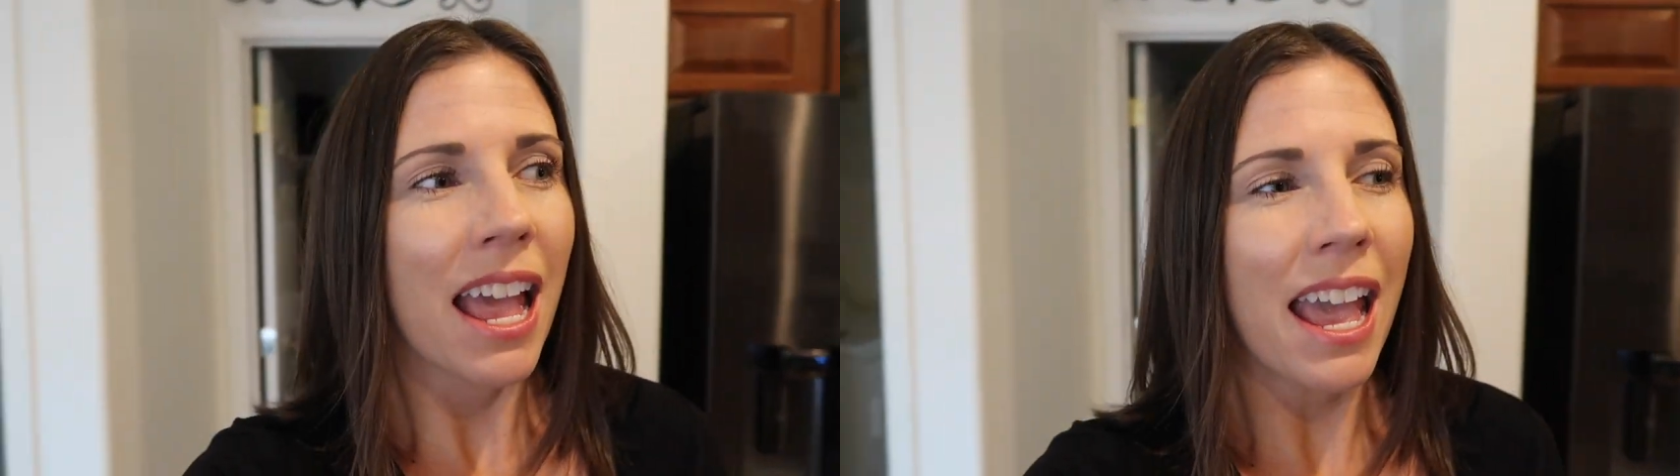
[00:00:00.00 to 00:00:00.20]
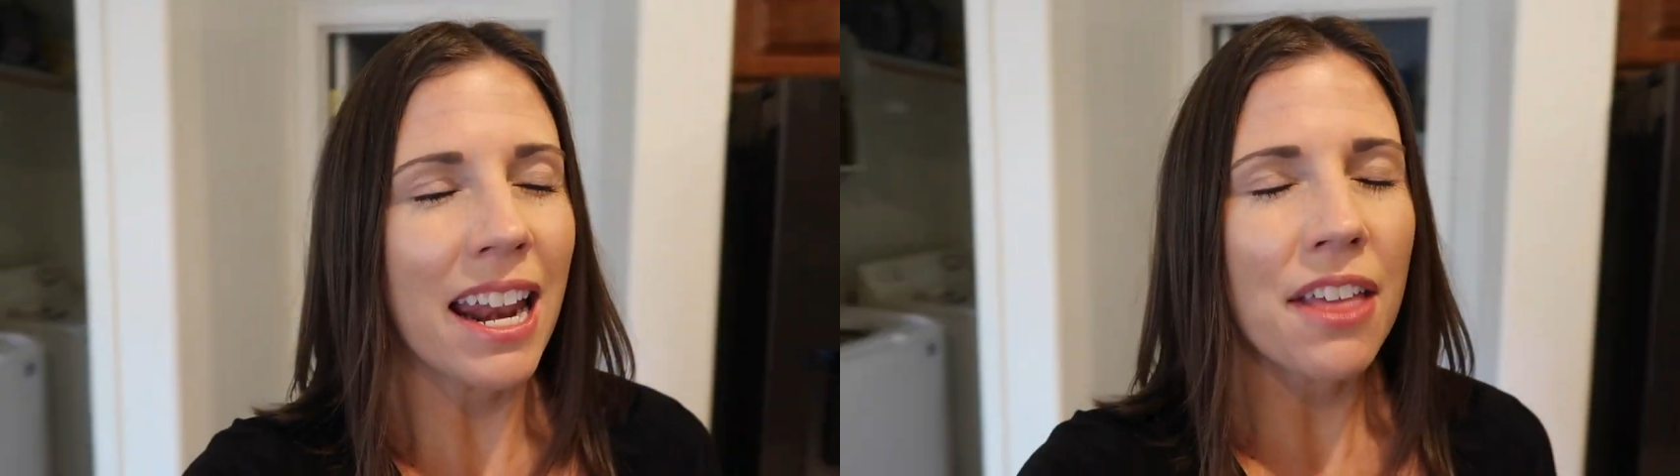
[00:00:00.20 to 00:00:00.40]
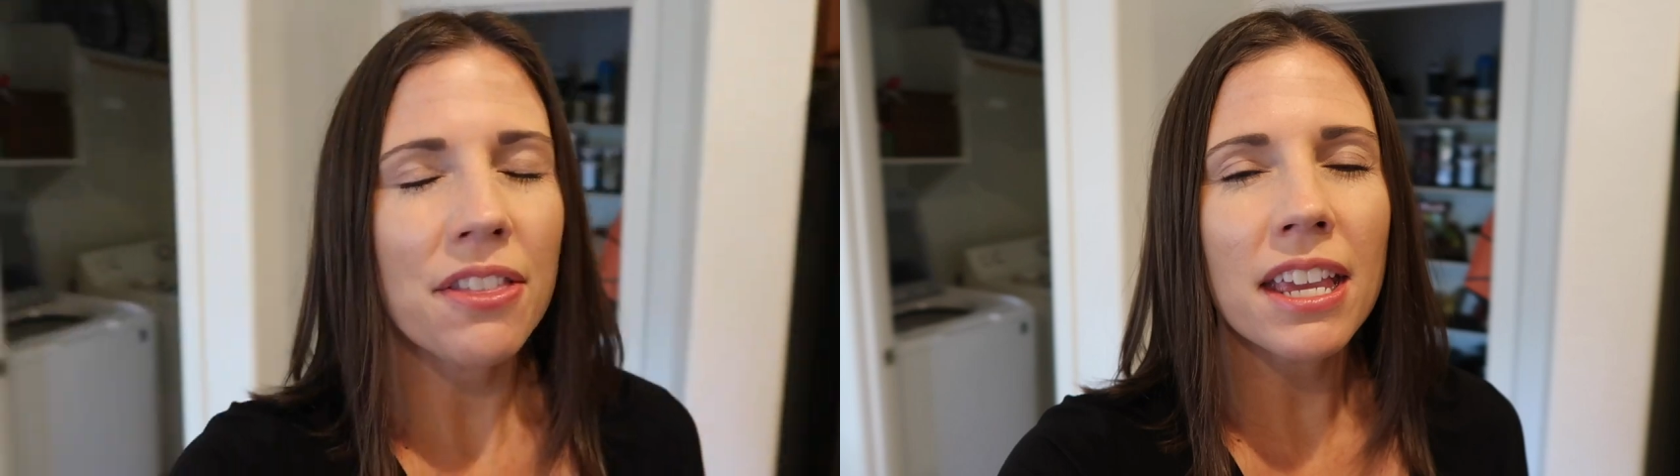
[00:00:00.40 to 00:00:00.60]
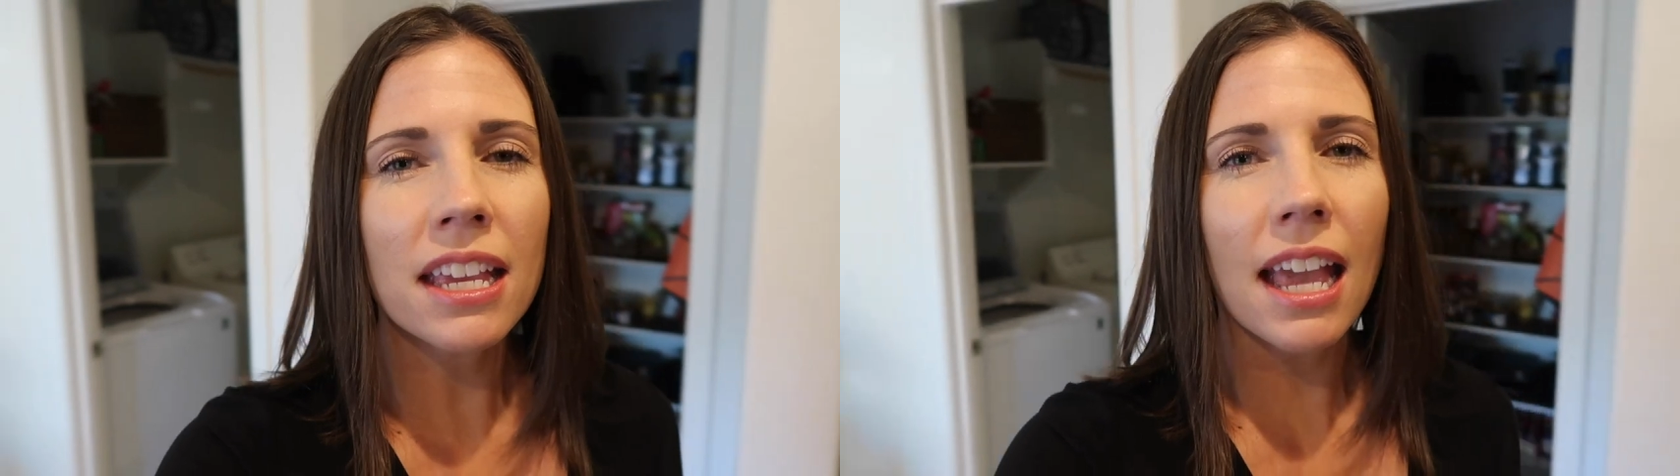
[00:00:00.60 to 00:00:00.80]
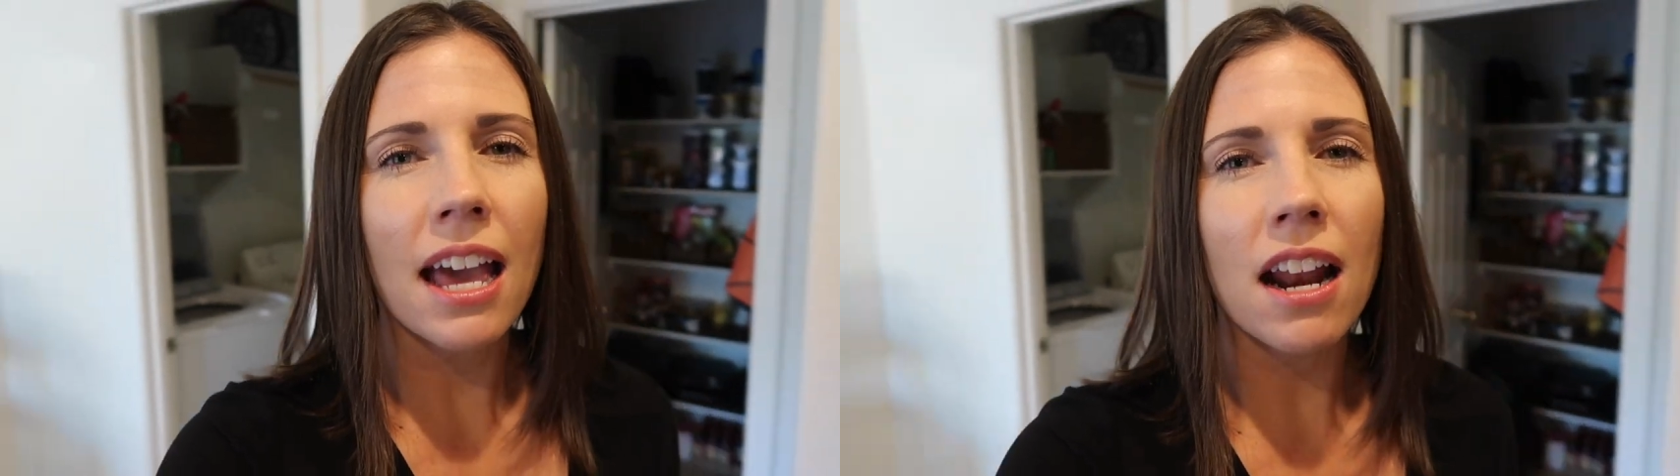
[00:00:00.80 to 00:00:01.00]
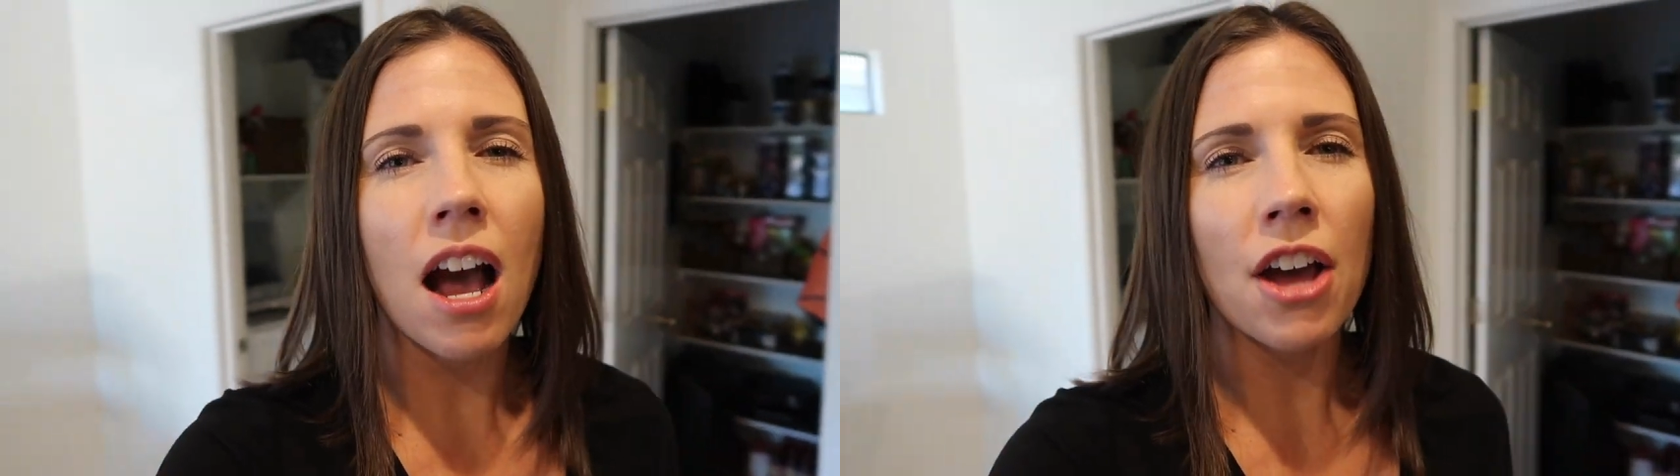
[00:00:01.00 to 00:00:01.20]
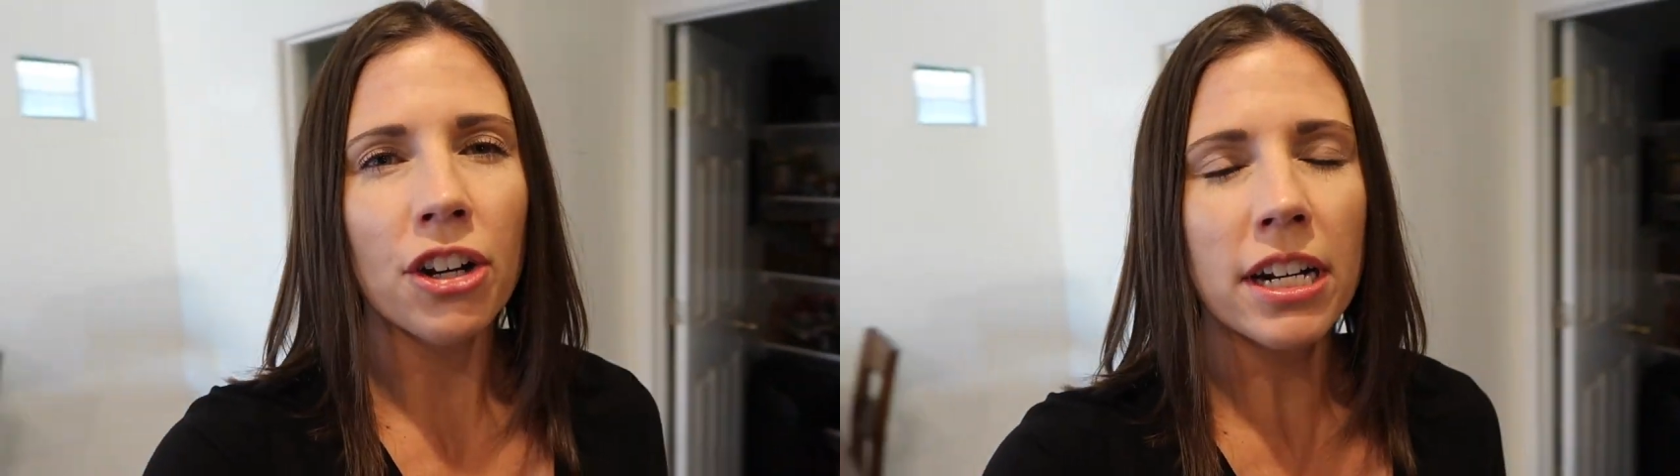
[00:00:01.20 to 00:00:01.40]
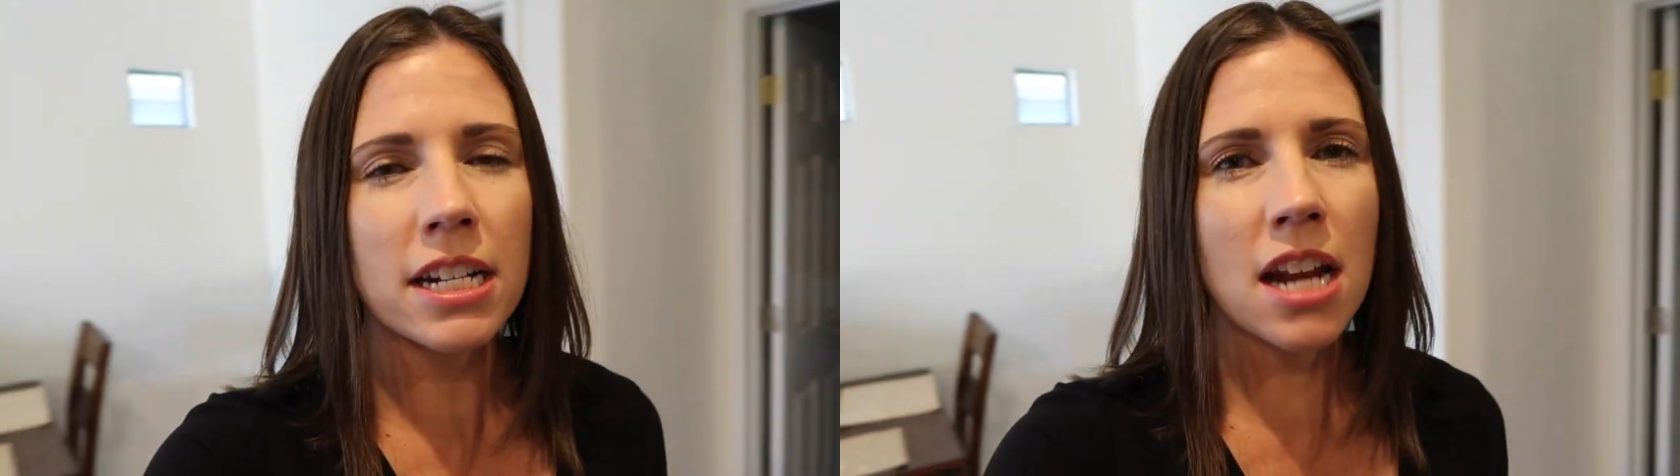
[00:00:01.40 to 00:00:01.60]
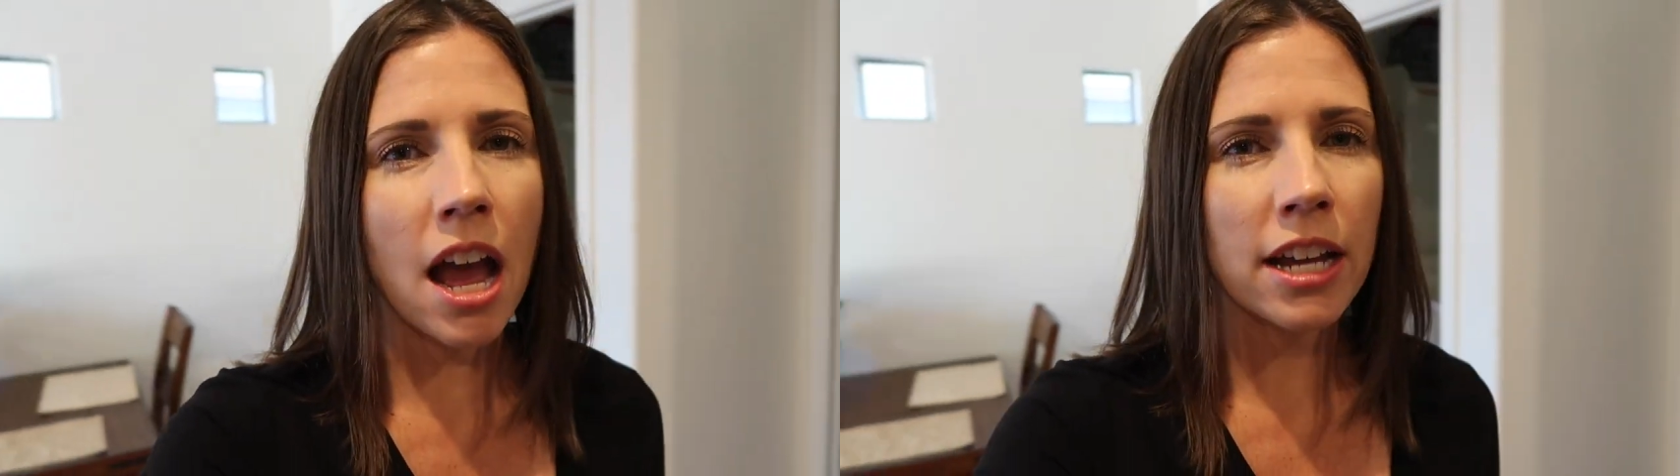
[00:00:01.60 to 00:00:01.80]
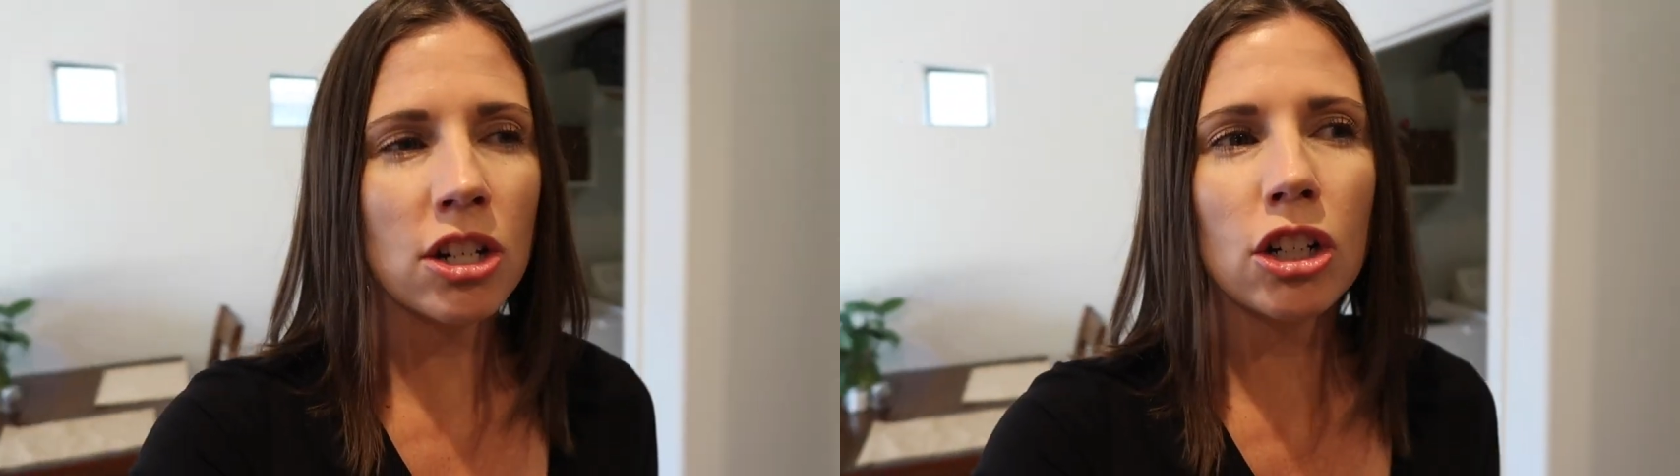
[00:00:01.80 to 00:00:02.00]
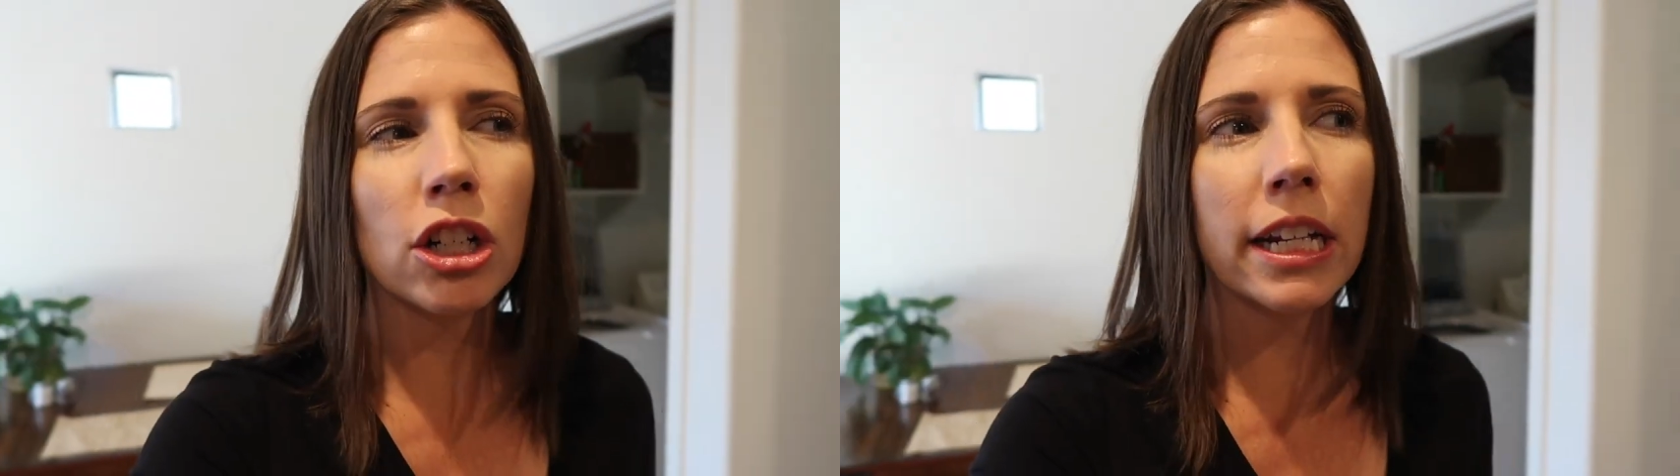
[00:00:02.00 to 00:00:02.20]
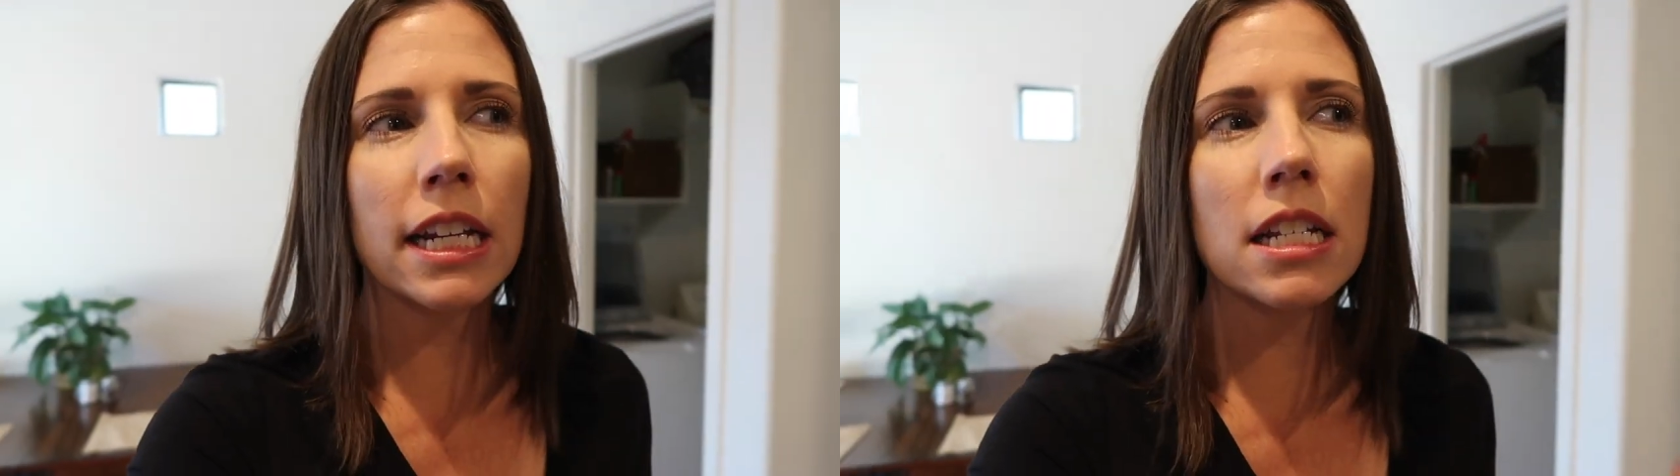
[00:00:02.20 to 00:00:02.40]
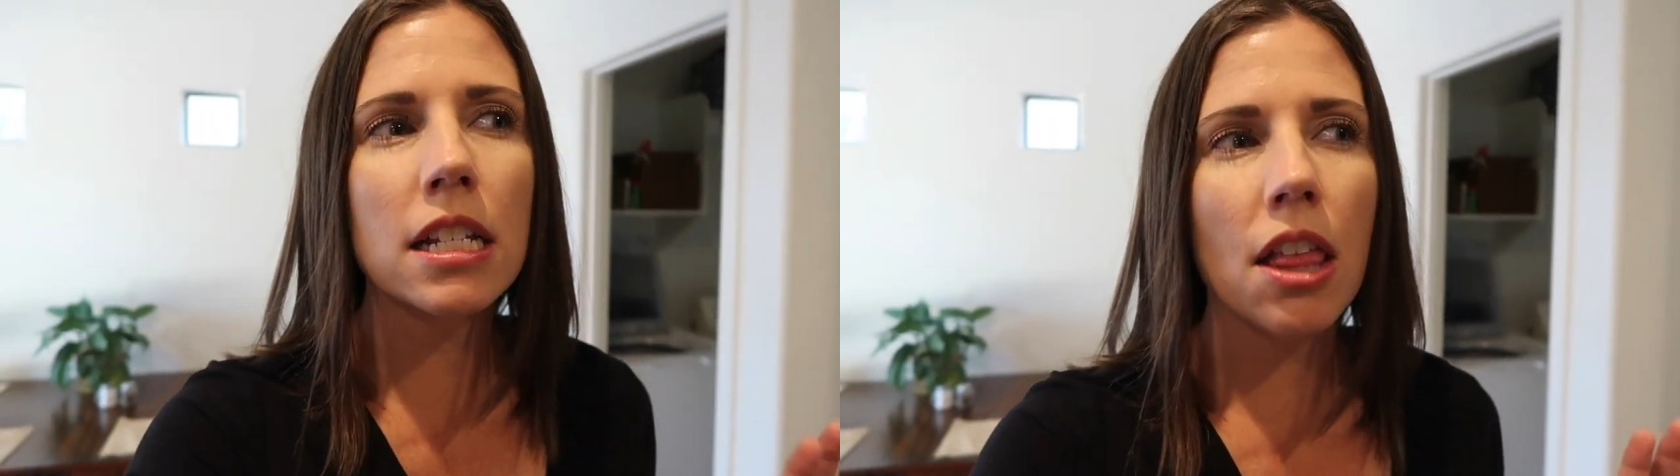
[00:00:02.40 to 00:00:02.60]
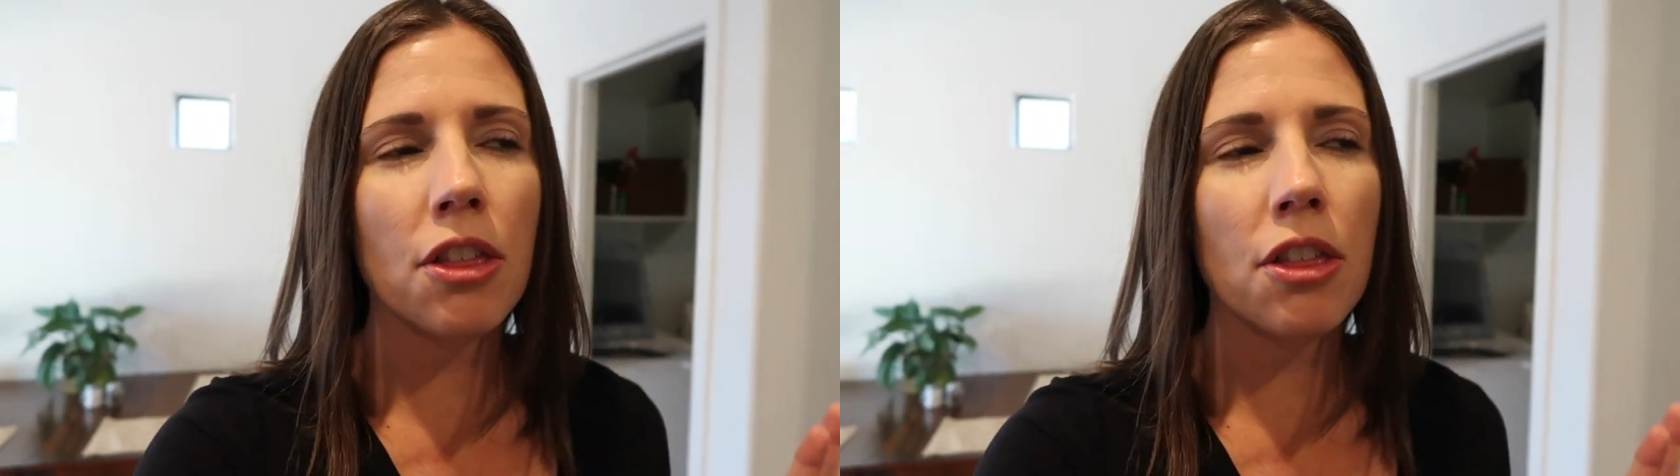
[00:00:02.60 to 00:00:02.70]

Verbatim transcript: And I think at 109 degrees,